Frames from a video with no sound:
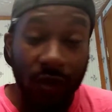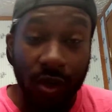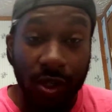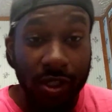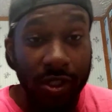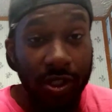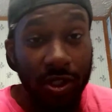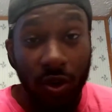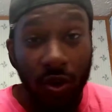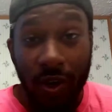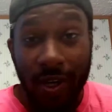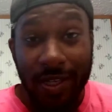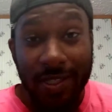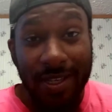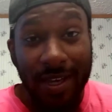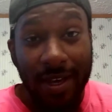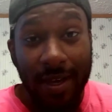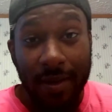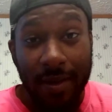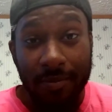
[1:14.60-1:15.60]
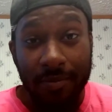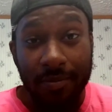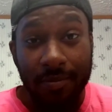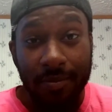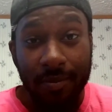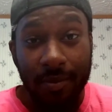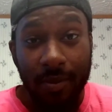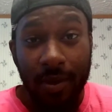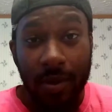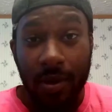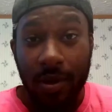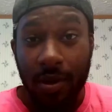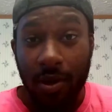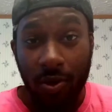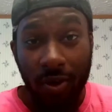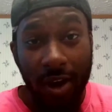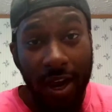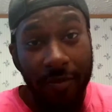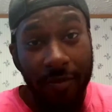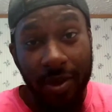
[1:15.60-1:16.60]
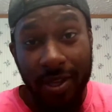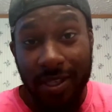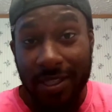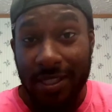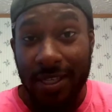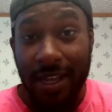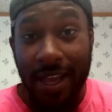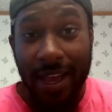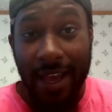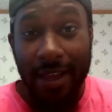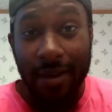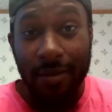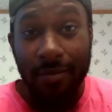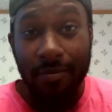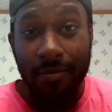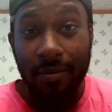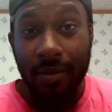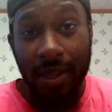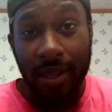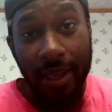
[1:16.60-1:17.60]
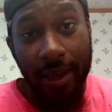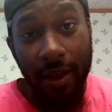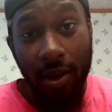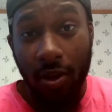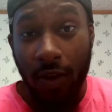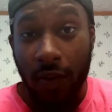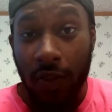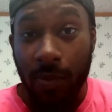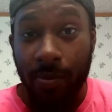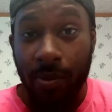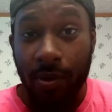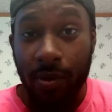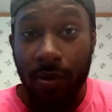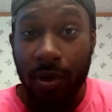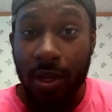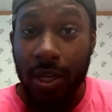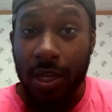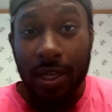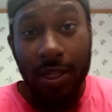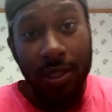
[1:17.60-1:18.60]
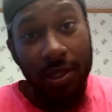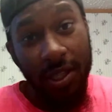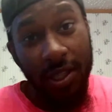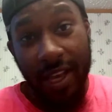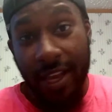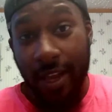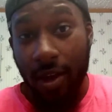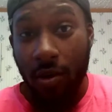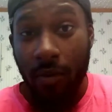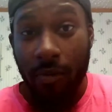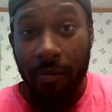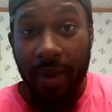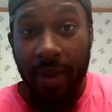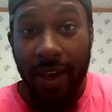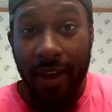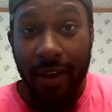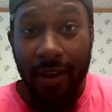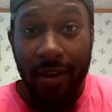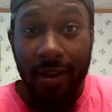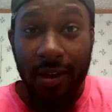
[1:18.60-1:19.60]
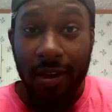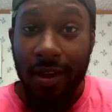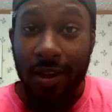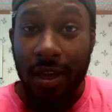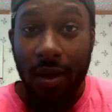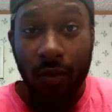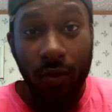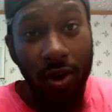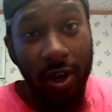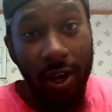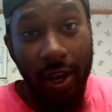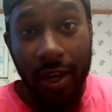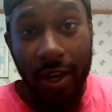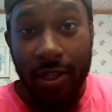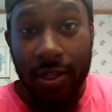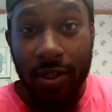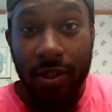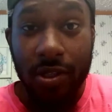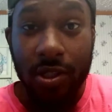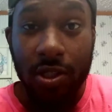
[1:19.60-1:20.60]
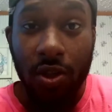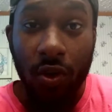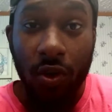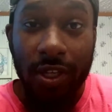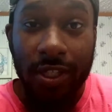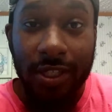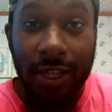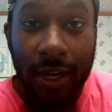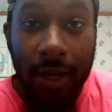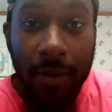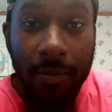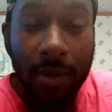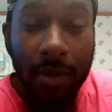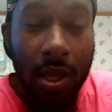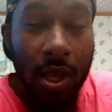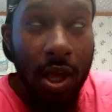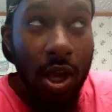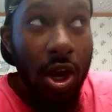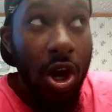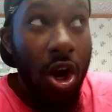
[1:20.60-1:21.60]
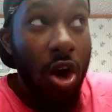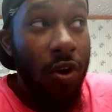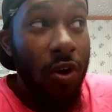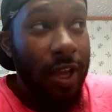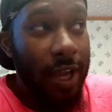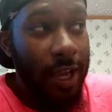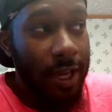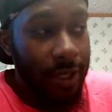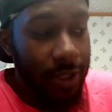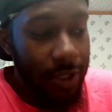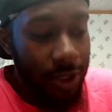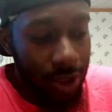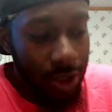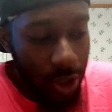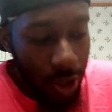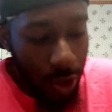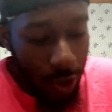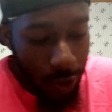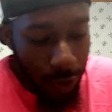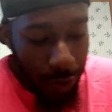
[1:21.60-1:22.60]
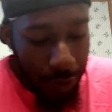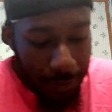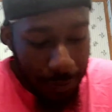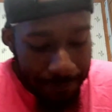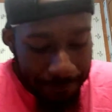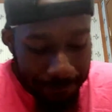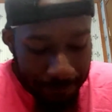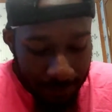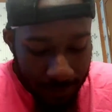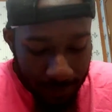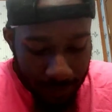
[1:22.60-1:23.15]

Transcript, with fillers: for this story time, grab your snack, get comfortable, lay on back, and we'll get into the story time. Okay, so